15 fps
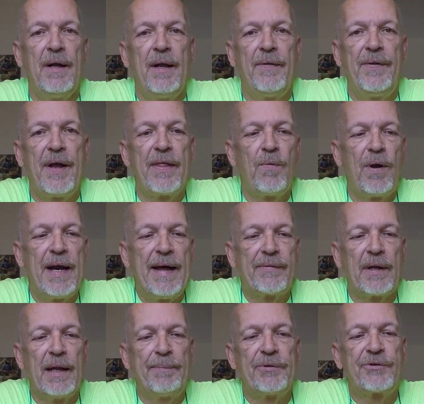the other one had the
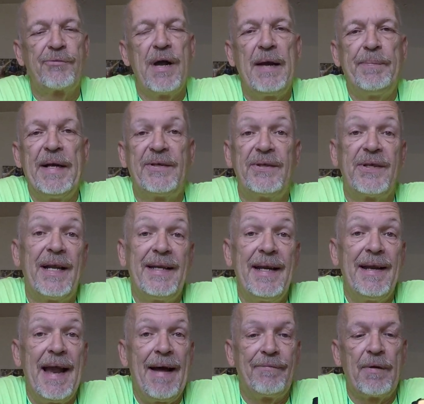lipless crankbait. Since I
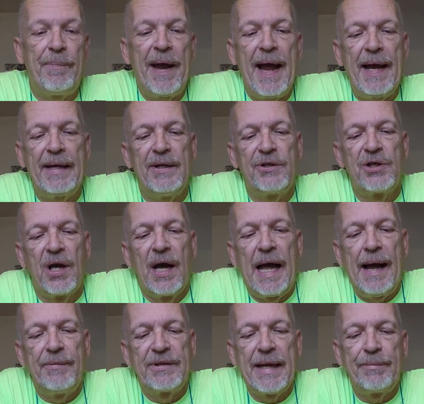didn't have the package,
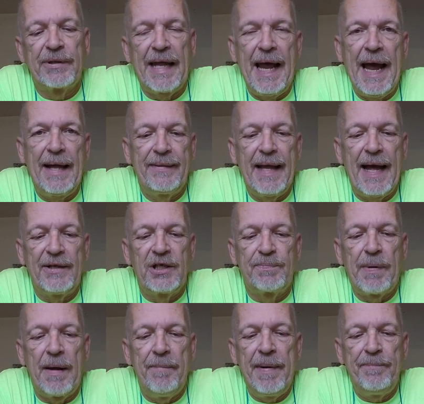I was able to add that just
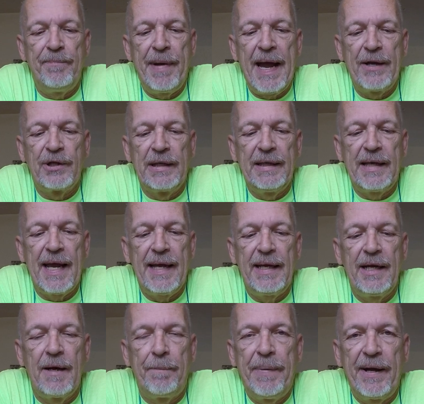by manually
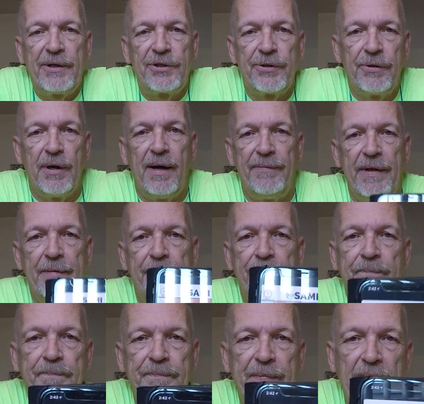taking a picture of it
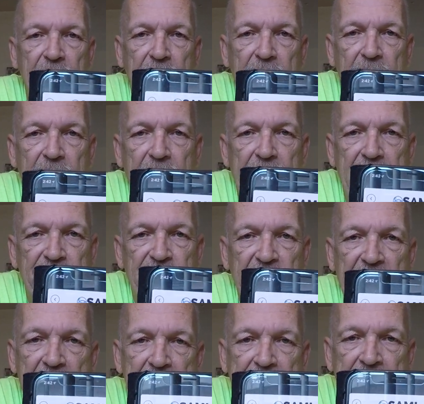and
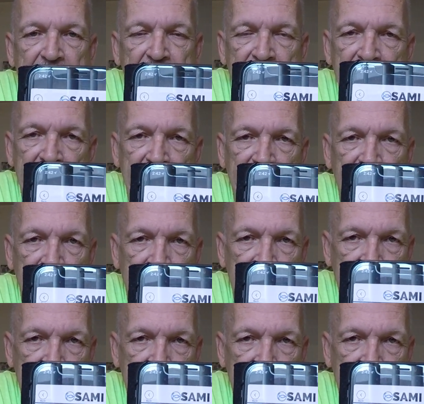scanning it and then entering